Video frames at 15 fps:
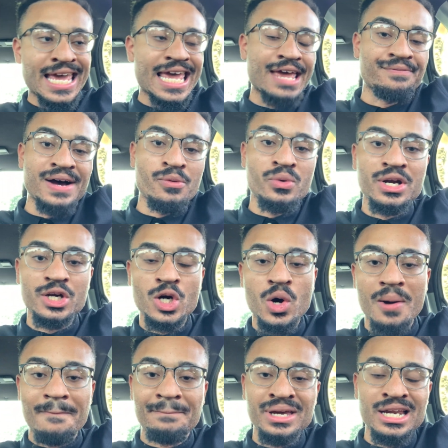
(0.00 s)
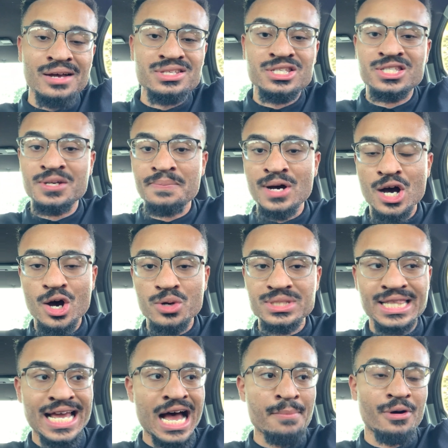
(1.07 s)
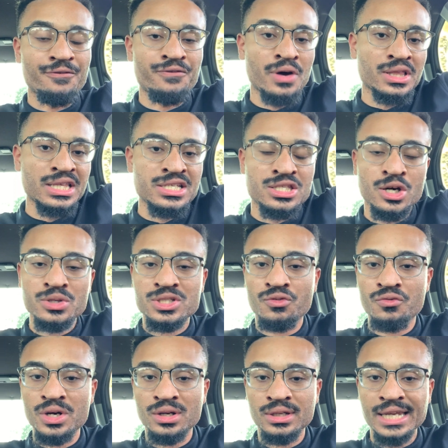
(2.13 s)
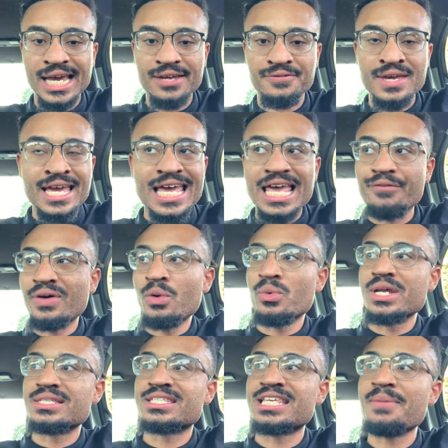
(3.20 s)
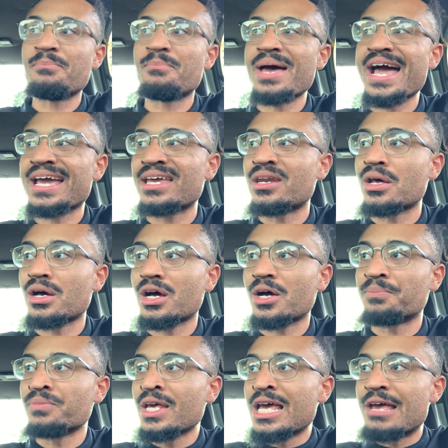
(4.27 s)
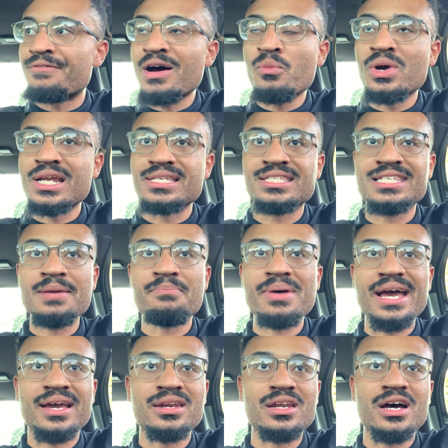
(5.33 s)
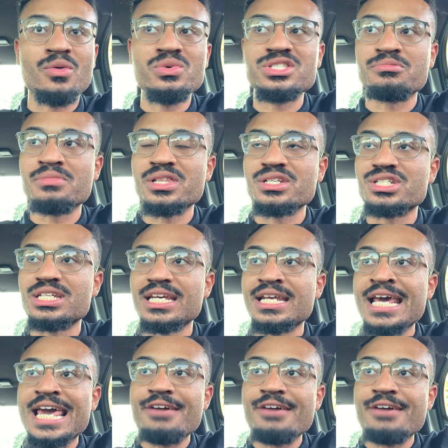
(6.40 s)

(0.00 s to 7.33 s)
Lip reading: If I want to go and beat out to some hoes, then I'm going to fuck these hoes in real life. If I want to sit back and, what's some other shit?